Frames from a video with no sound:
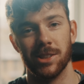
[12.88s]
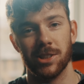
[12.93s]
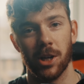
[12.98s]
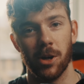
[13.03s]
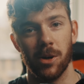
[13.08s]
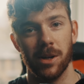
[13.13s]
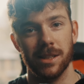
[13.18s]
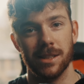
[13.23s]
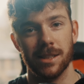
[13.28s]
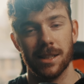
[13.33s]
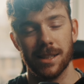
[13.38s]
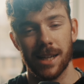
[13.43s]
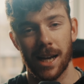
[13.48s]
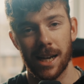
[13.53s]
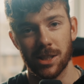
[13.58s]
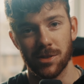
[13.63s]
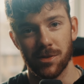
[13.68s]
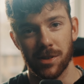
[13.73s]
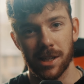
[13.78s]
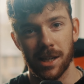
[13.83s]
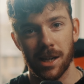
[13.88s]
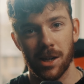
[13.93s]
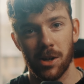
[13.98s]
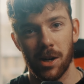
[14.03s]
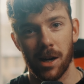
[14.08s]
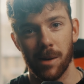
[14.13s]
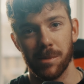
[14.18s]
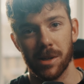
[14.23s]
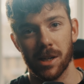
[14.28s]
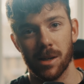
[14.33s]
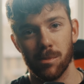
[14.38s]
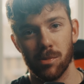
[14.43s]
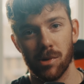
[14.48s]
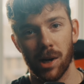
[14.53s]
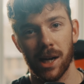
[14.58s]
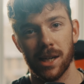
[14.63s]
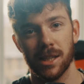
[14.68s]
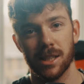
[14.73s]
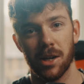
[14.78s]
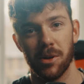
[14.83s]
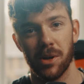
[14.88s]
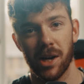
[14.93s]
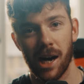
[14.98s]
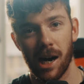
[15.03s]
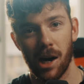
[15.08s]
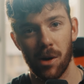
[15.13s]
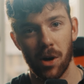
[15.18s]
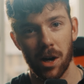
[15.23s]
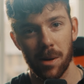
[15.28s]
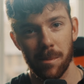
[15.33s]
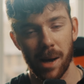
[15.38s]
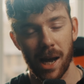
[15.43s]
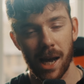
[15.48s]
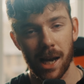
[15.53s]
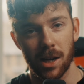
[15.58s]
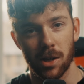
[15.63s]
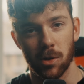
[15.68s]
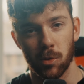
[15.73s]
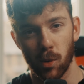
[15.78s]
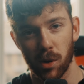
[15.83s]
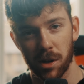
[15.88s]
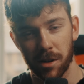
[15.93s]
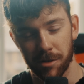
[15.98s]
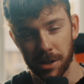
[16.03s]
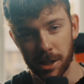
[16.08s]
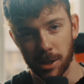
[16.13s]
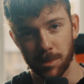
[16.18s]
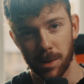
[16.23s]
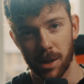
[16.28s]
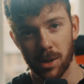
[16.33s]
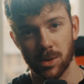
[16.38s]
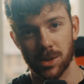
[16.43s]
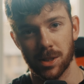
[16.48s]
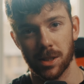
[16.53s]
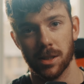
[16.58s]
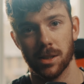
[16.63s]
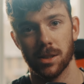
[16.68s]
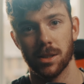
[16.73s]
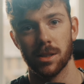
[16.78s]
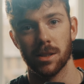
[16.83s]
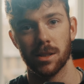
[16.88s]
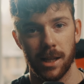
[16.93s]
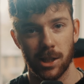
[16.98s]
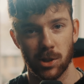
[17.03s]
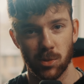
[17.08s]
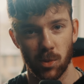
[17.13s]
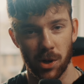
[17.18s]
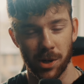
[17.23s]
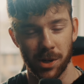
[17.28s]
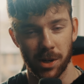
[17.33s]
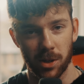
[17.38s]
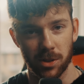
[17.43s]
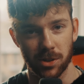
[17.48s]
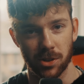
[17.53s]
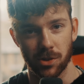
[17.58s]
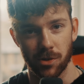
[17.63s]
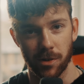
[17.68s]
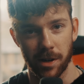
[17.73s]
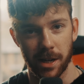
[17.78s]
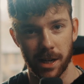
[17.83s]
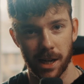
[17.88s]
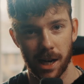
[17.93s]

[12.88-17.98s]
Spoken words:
so in today's video, I'm going to break down how I make one of these posters. This one on screen